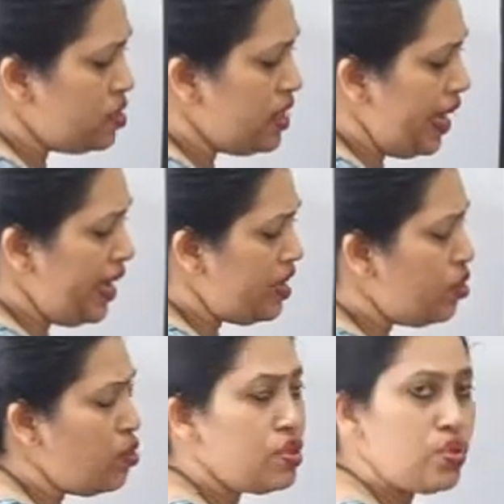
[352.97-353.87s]
So
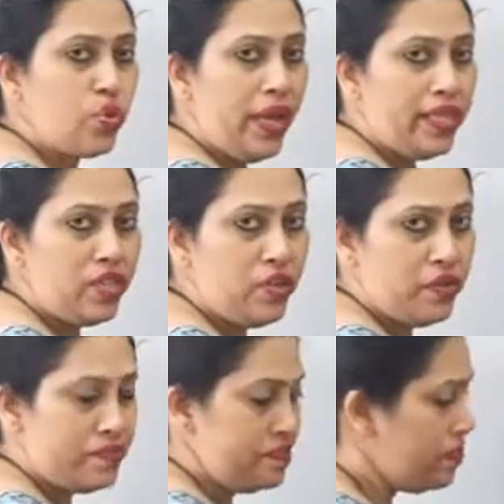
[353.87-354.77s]
they close
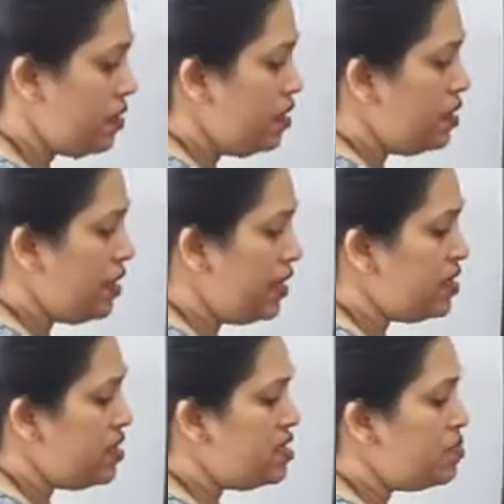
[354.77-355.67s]
together.
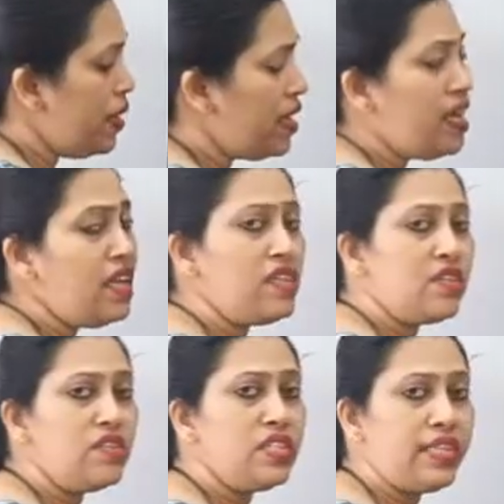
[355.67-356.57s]
That is making
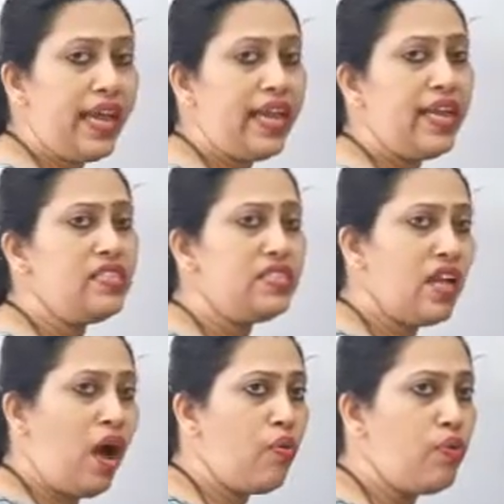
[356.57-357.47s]
the second
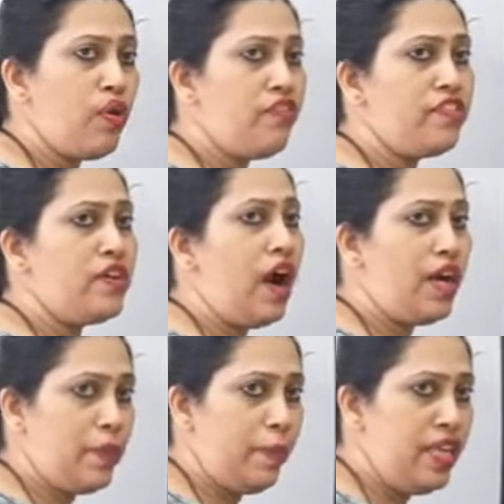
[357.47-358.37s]
sound of the
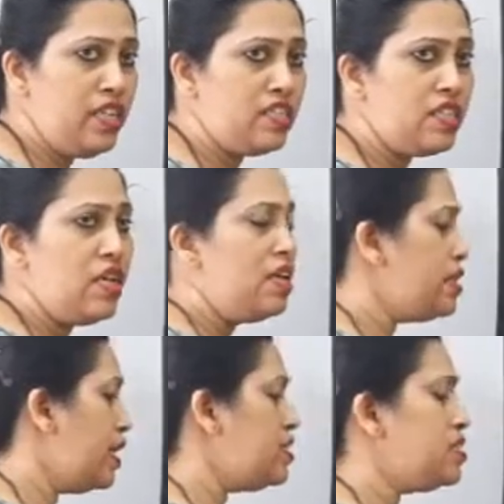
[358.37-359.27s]
heartbeat.
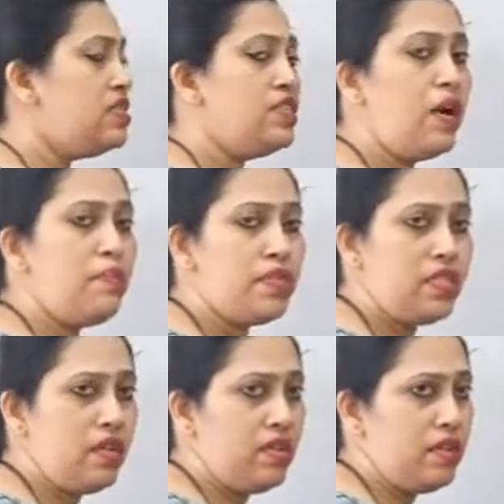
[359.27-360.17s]
That is the
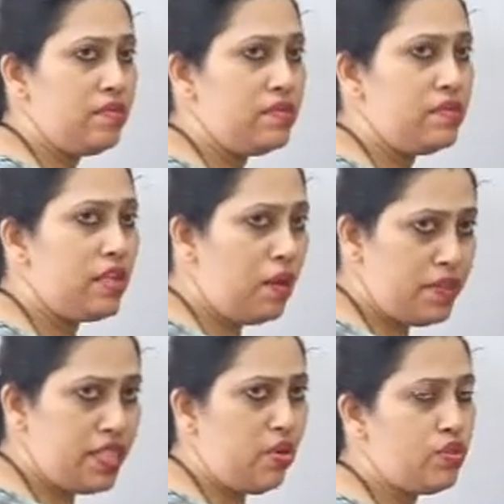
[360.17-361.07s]

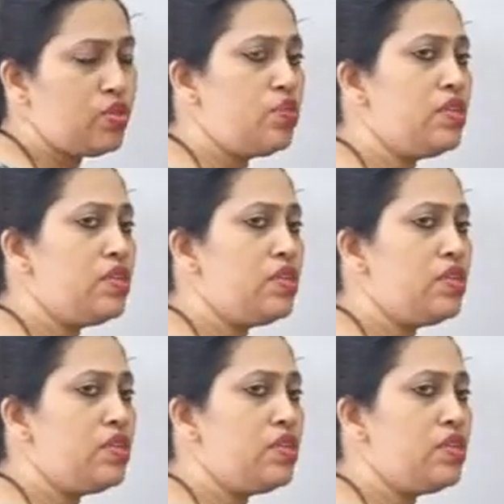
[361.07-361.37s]
duck sound.